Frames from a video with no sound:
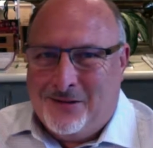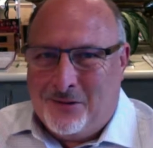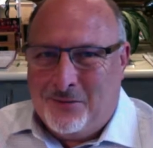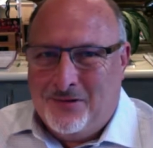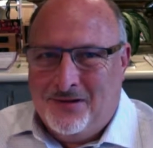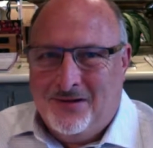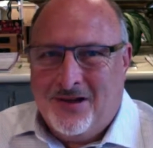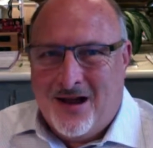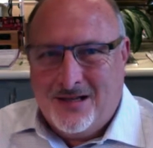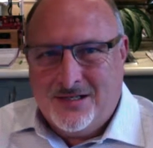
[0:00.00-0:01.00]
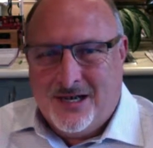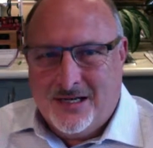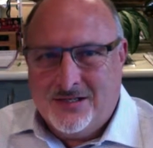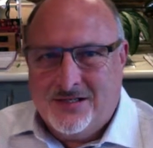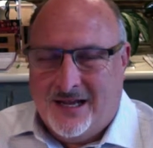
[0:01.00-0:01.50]
urban
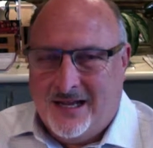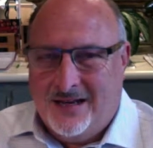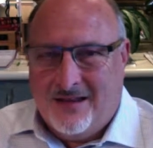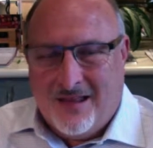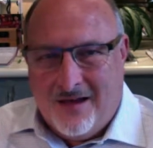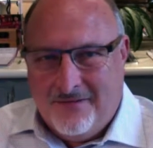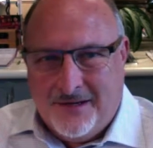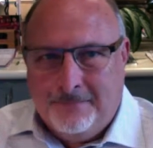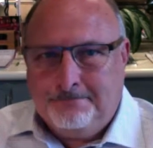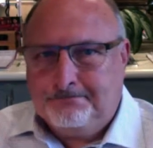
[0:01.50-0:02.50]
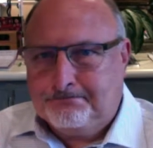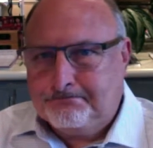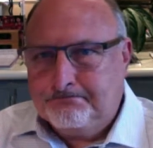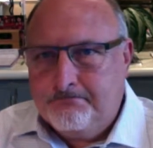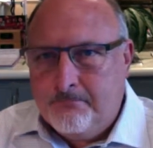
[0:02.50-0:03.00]
context and loved it.
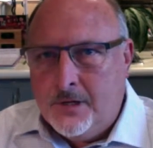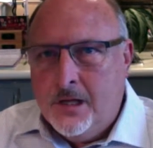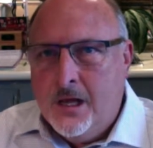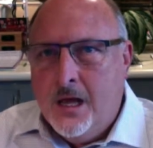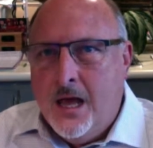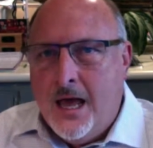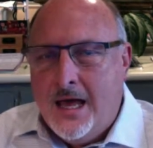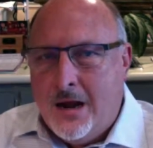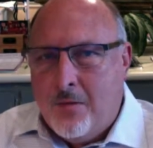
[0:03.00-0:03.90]
And I